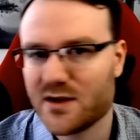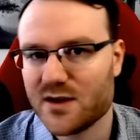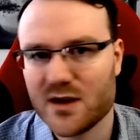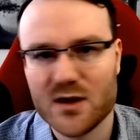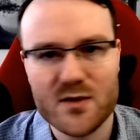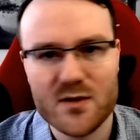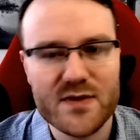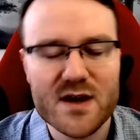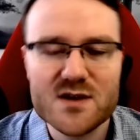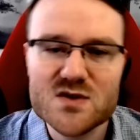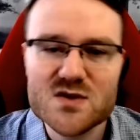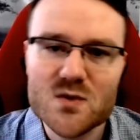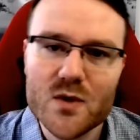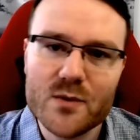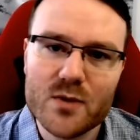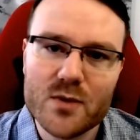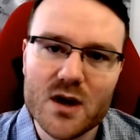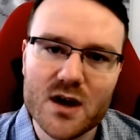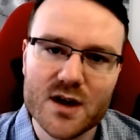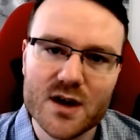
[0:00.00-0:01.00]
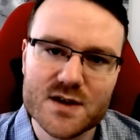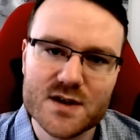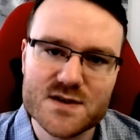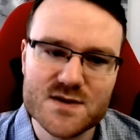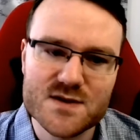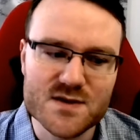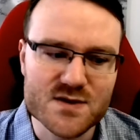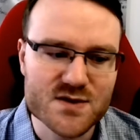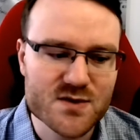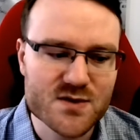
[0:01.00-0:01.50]
1,001 products in
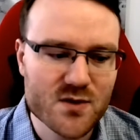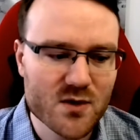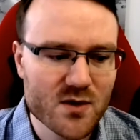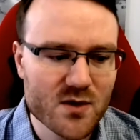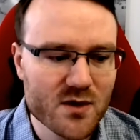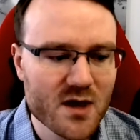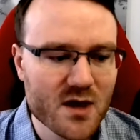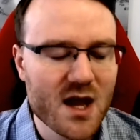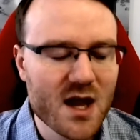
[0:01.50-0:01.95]
their store.